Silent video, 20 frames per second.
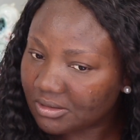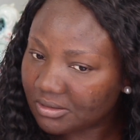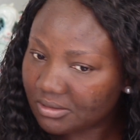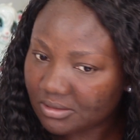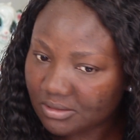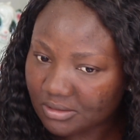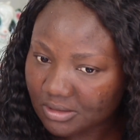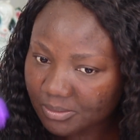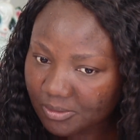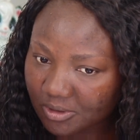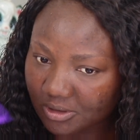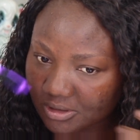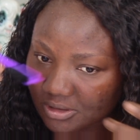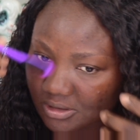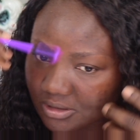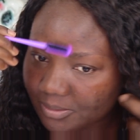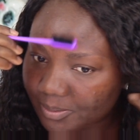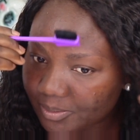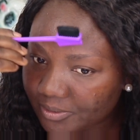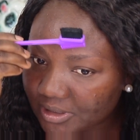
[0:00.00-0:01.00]
So I'm going
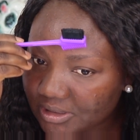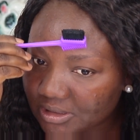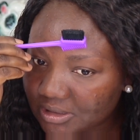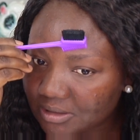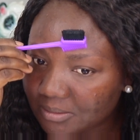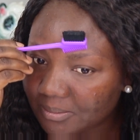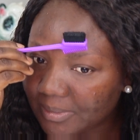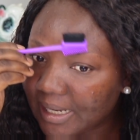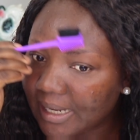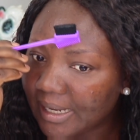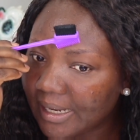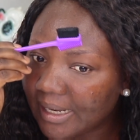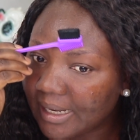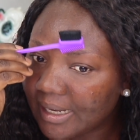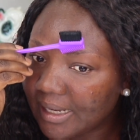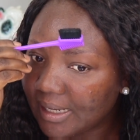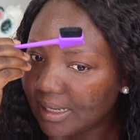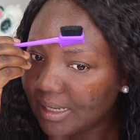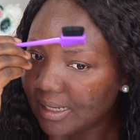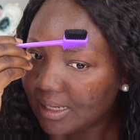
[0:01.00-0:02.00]
to brush in my
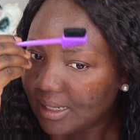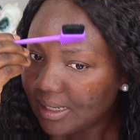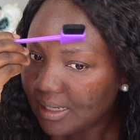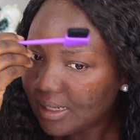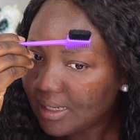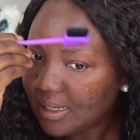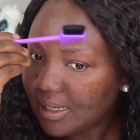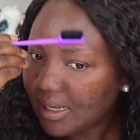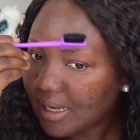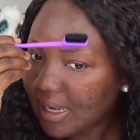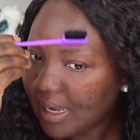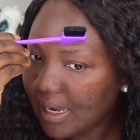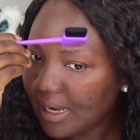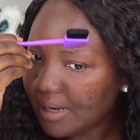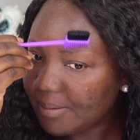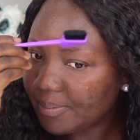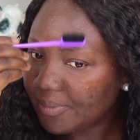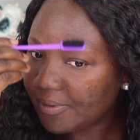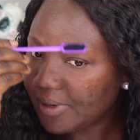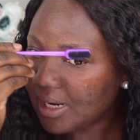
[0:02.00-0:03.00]

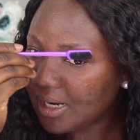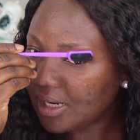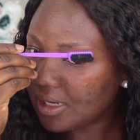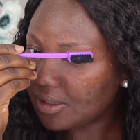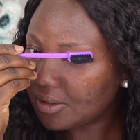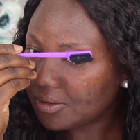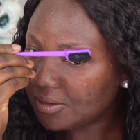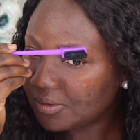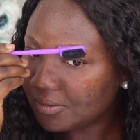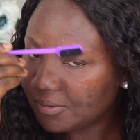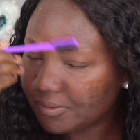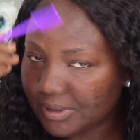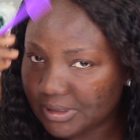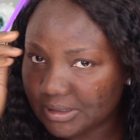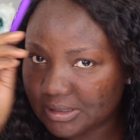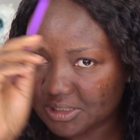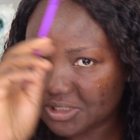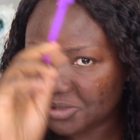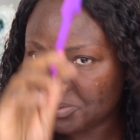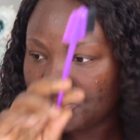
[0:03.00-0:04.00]
eyebrow
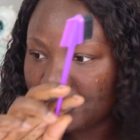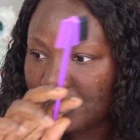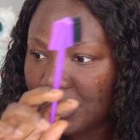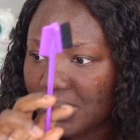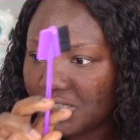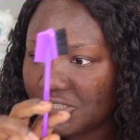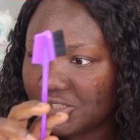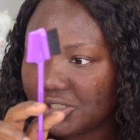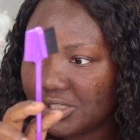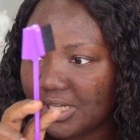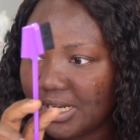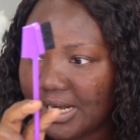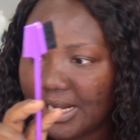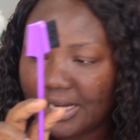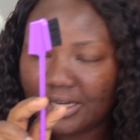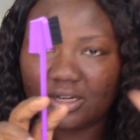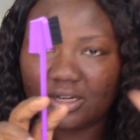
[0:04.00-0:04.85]
with this brush that I